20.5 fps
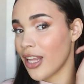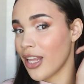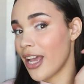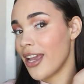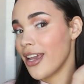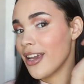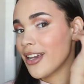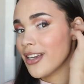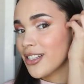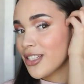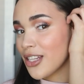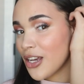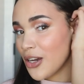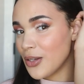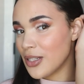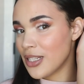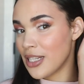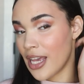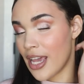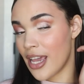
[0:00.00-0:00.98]
Like,
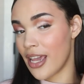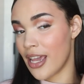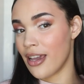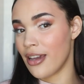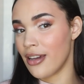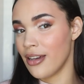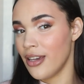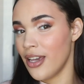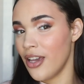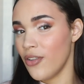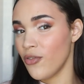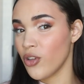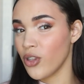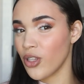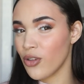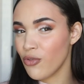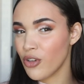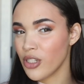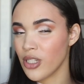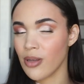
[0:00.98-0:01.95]
so it's like, if you're
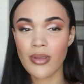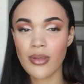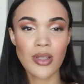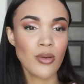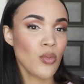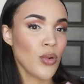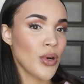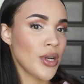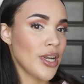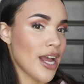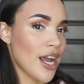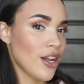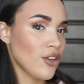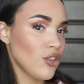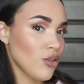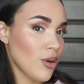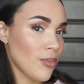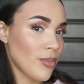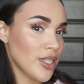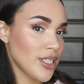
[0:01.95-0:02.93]
looking for something more
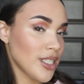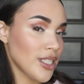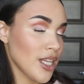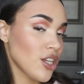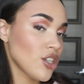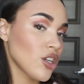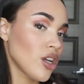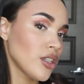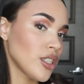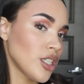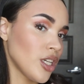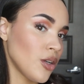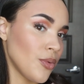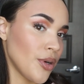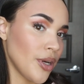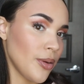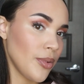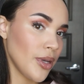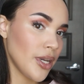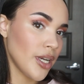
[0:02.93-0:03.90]
natural, I'm gonna say Charlotte
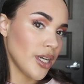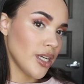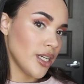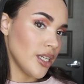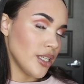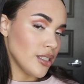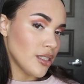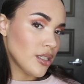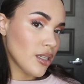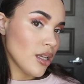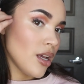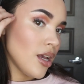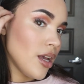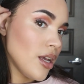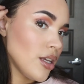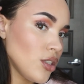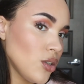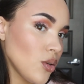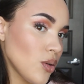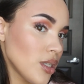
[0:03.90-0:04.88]
Tilbury because
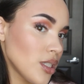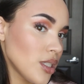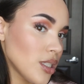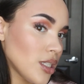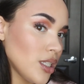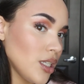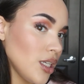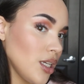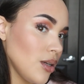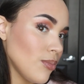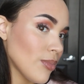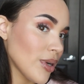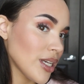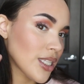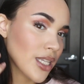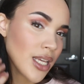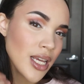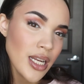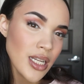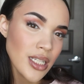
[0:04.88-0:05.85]
you can see, my
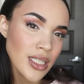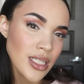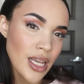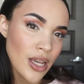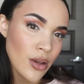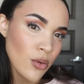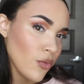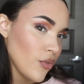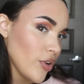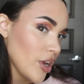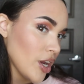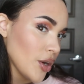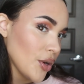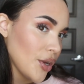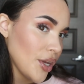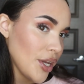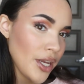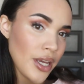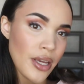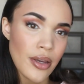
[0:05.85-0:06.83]
skin is like
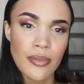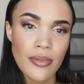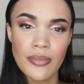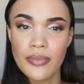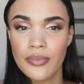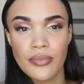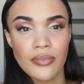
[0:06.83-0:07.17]
very,